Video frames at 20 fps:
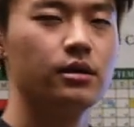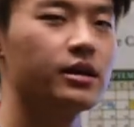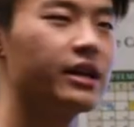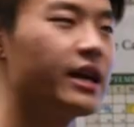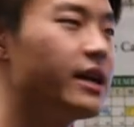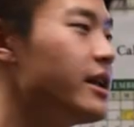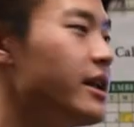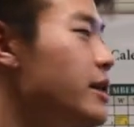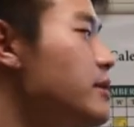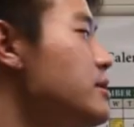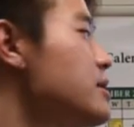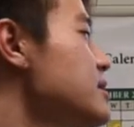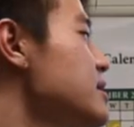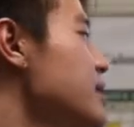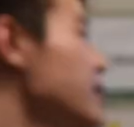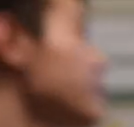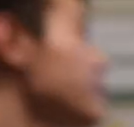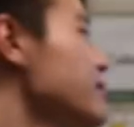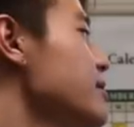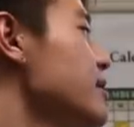Kendall
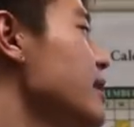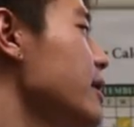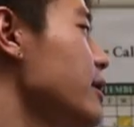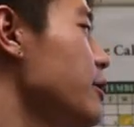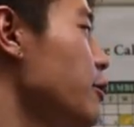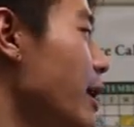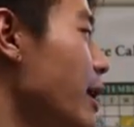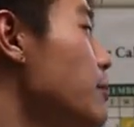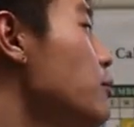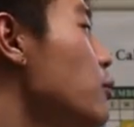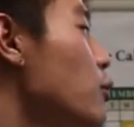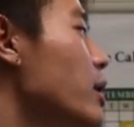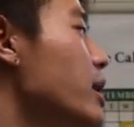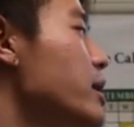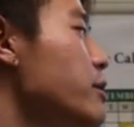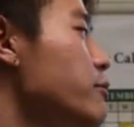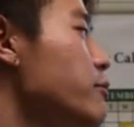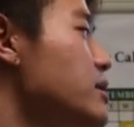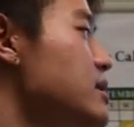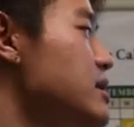discovered that
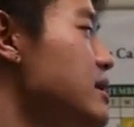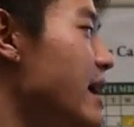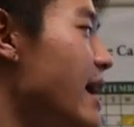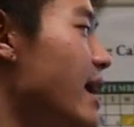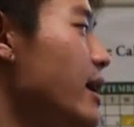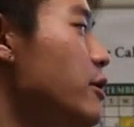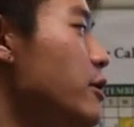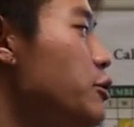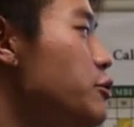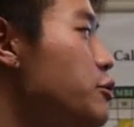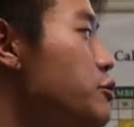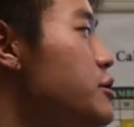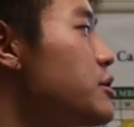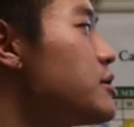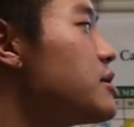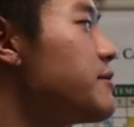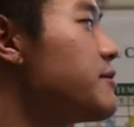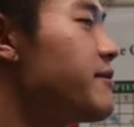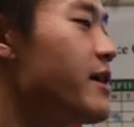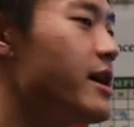CREB1 was that
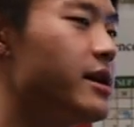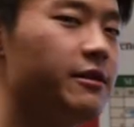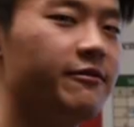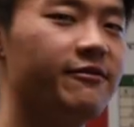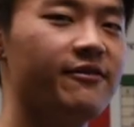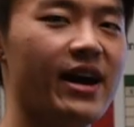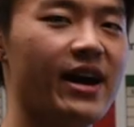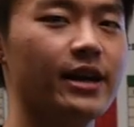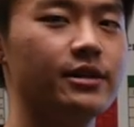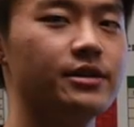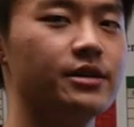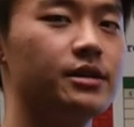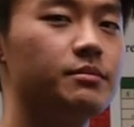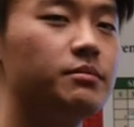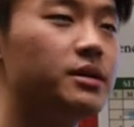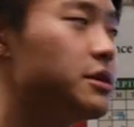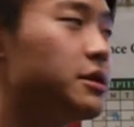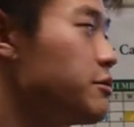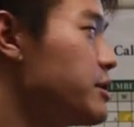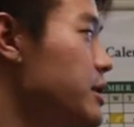crucial defining factor
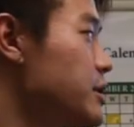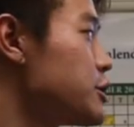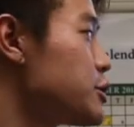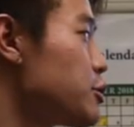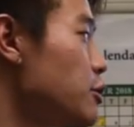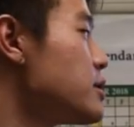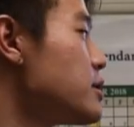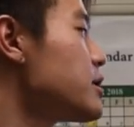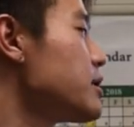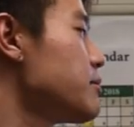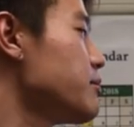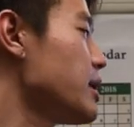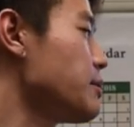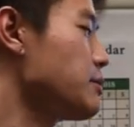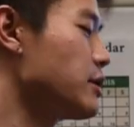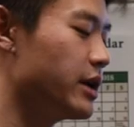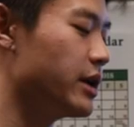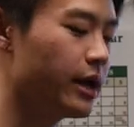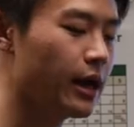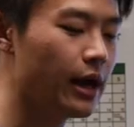between short-term
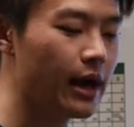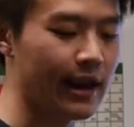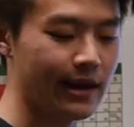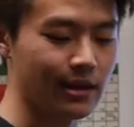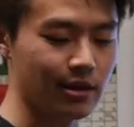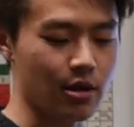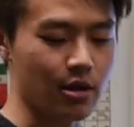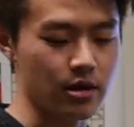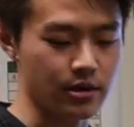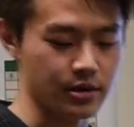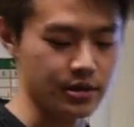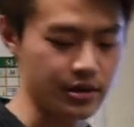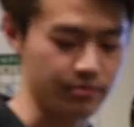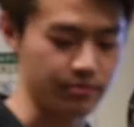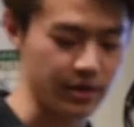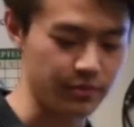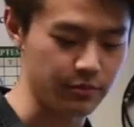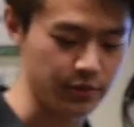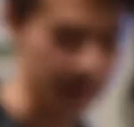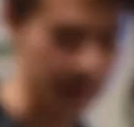memory and long-term
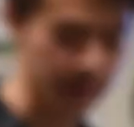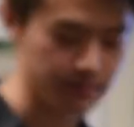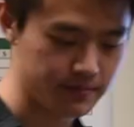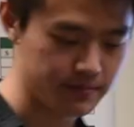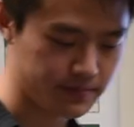memory.